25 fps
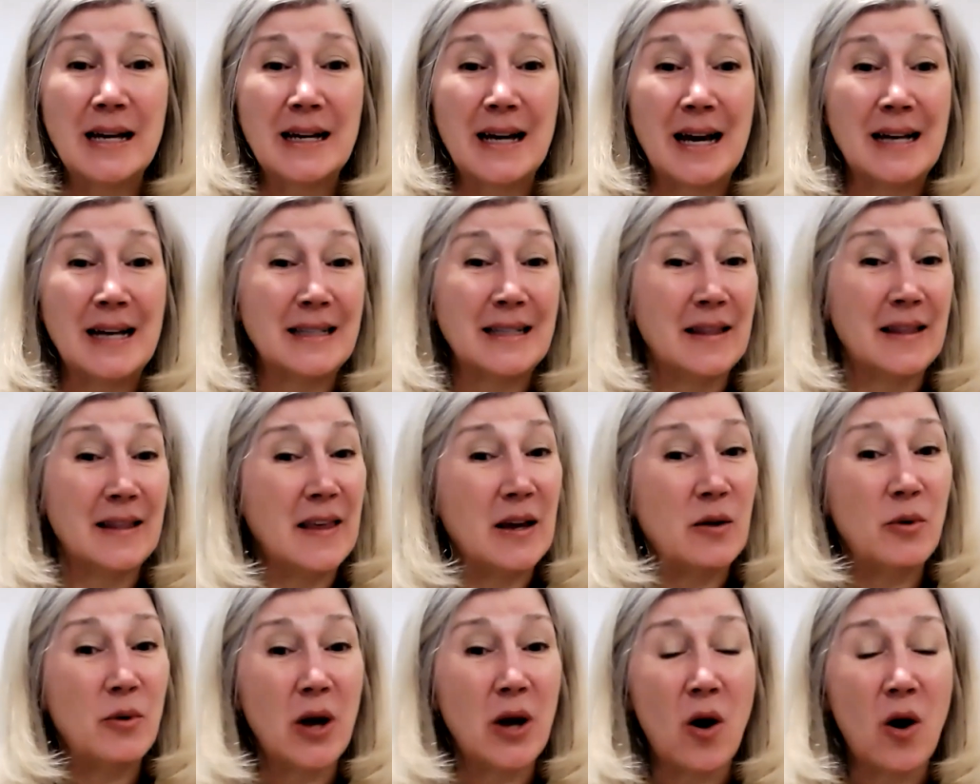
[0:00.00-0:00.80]
Guys, I
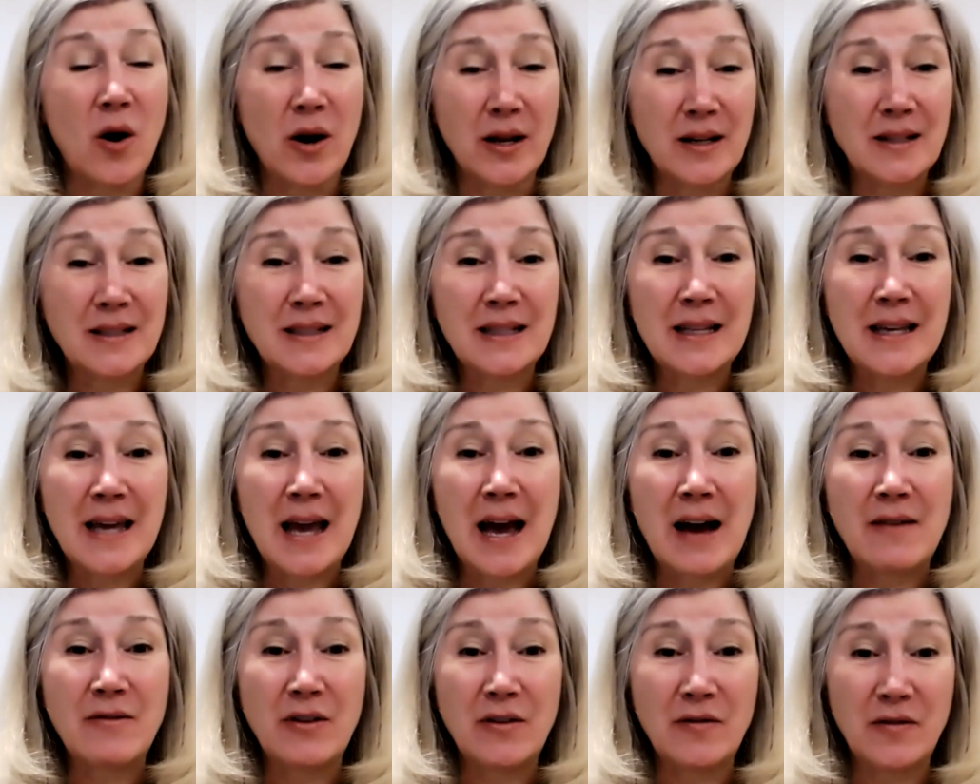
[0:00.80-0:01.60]
think we honestly
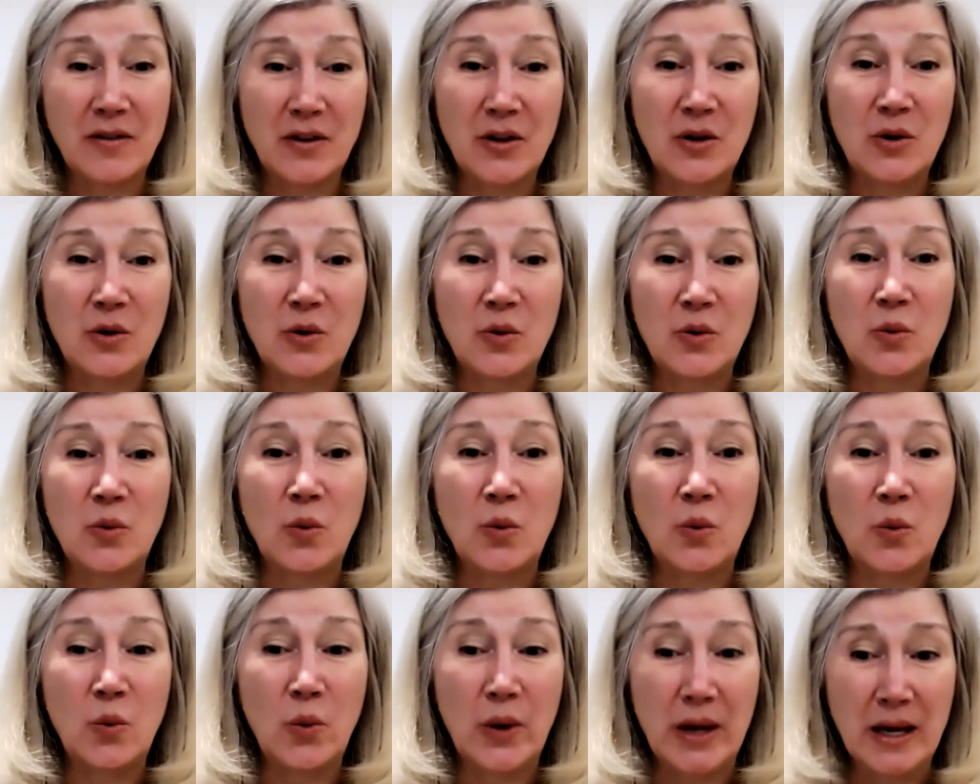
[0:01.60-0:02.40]
have a few
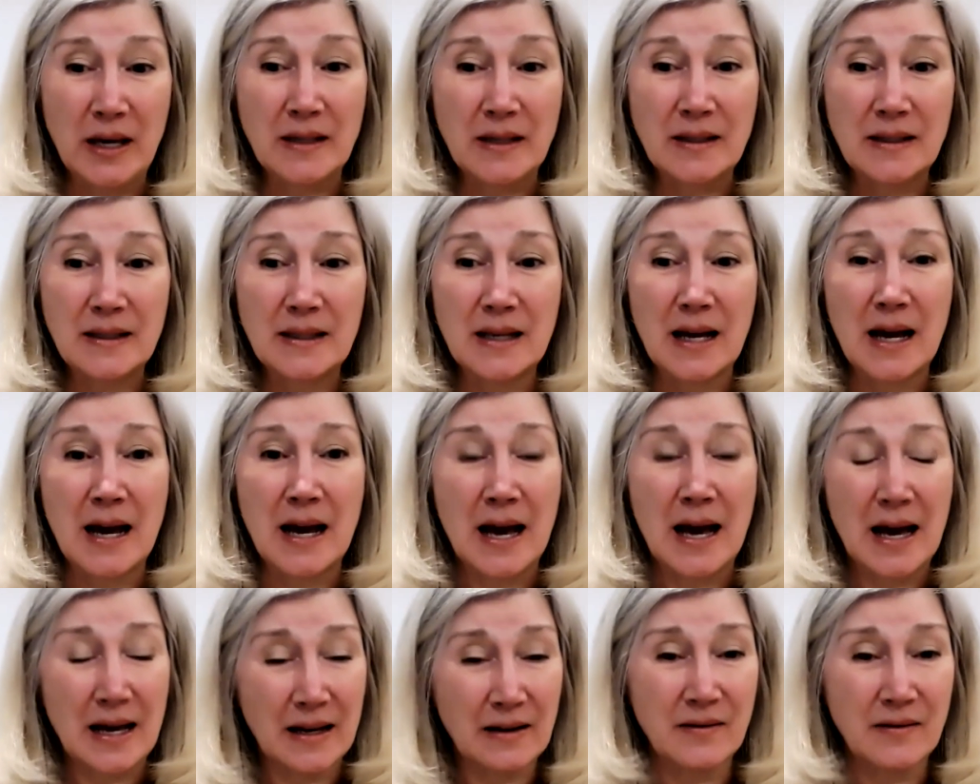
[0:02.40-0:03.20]
weeks
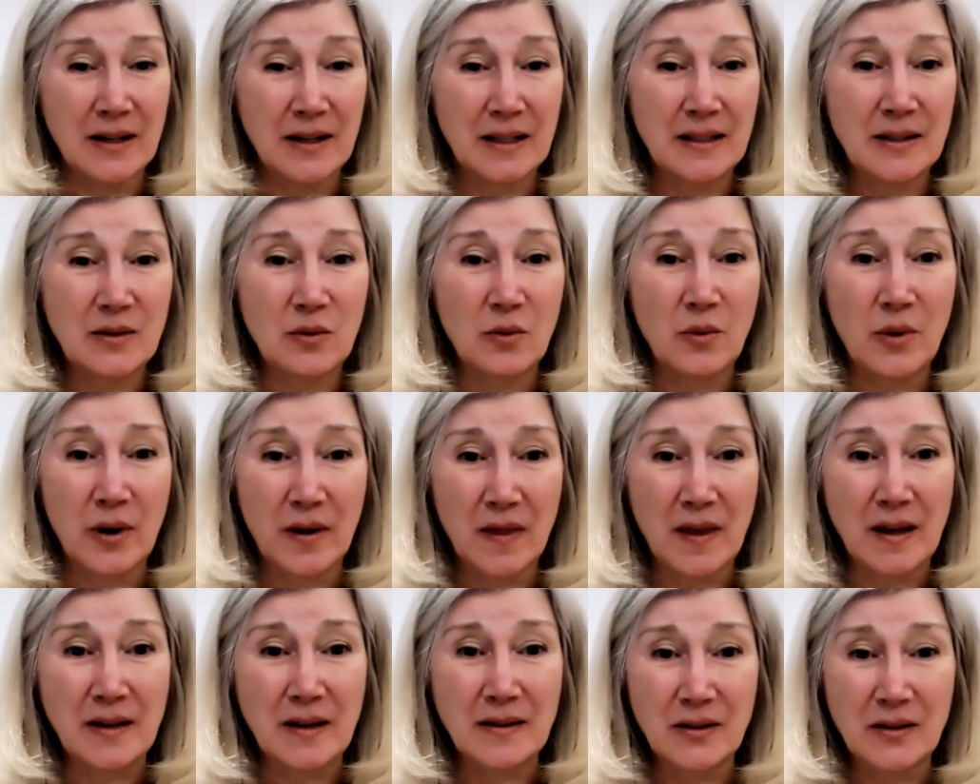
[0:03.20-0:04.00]
ahead of us where
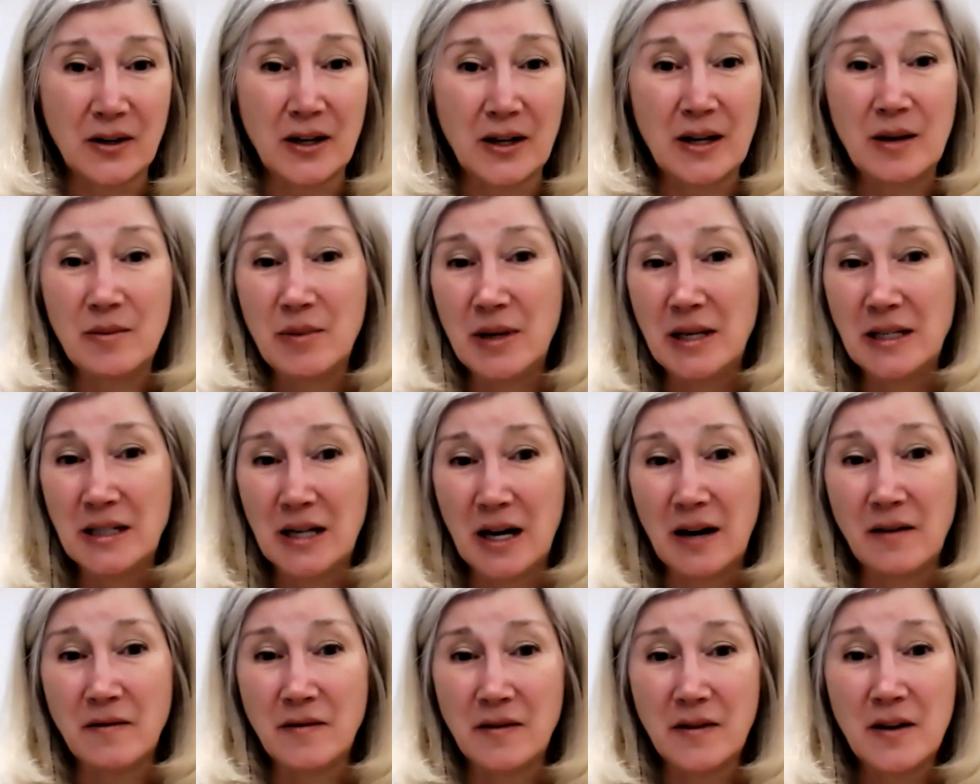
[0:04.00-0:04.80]
things are going to be
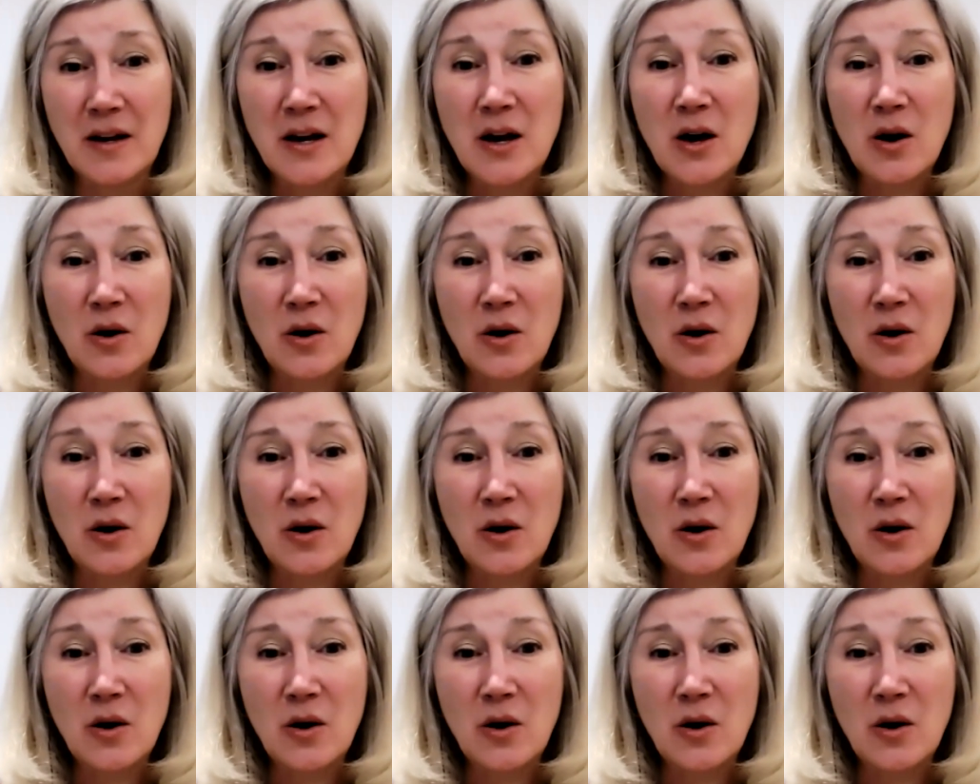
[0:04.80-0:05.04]
tough.